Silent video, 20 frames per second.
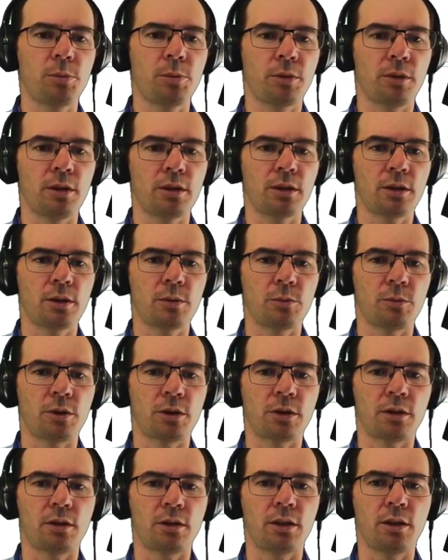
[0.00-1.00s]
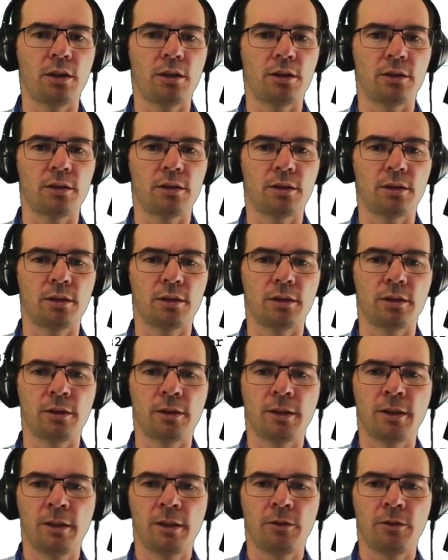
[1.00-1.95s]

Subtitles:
This is where the